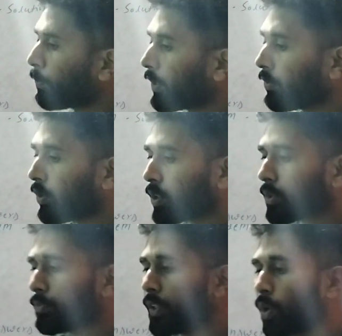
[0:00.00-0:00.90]
topic
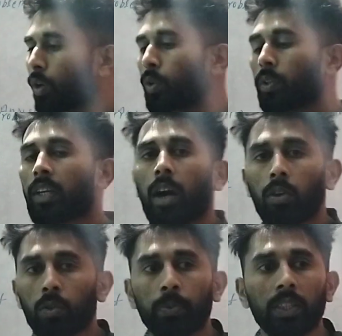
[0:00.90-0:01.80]
because we don't know that
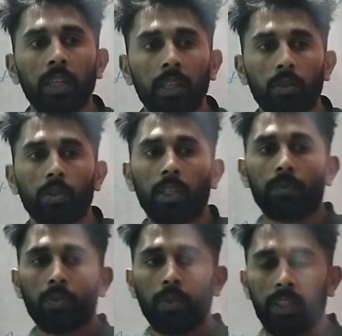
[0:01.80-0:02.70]
how to present
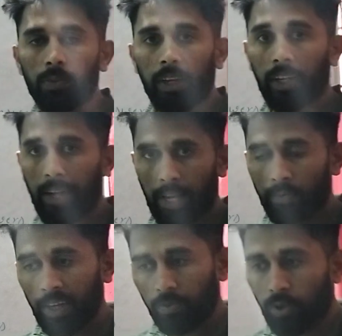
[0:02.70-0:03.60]
yourself. So it's very
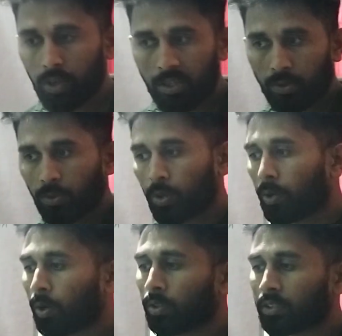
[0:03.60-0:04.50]
relevant for us to know
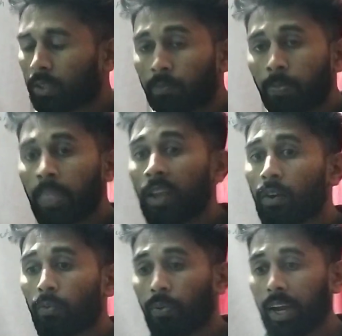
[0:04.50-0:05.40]
about some
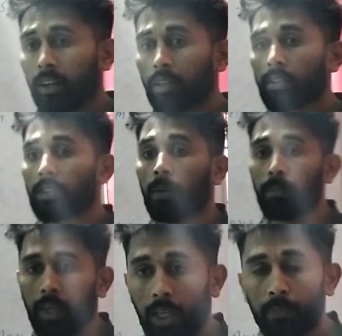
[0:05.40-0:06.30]
fact,
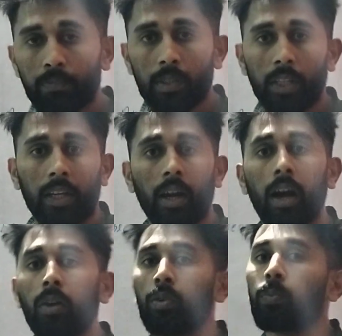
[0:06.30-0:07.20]
some tips that
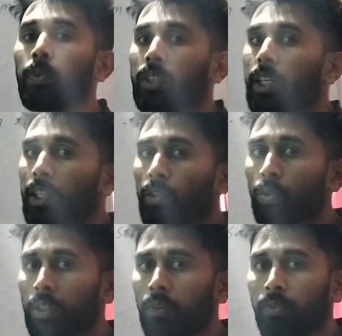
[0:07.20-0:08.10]
how to present
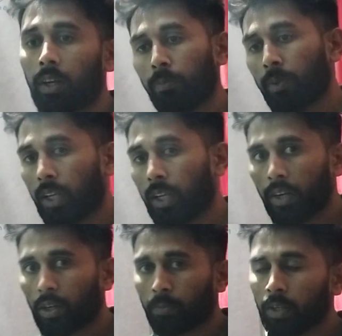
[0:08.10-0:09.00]
yourself in
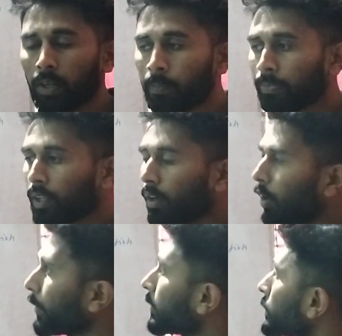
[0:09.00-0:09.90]
front of the
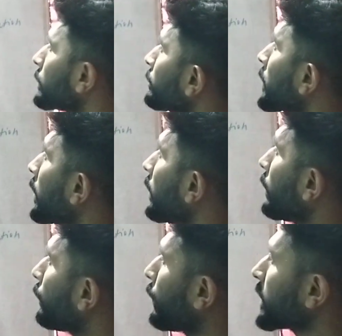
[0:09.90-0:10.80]
audience.
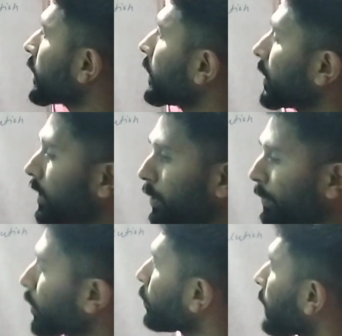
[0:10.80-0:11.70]
First thing, keep
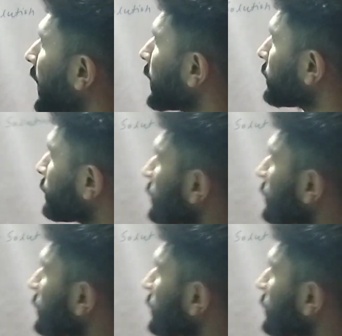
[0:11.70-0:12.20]
in your mind.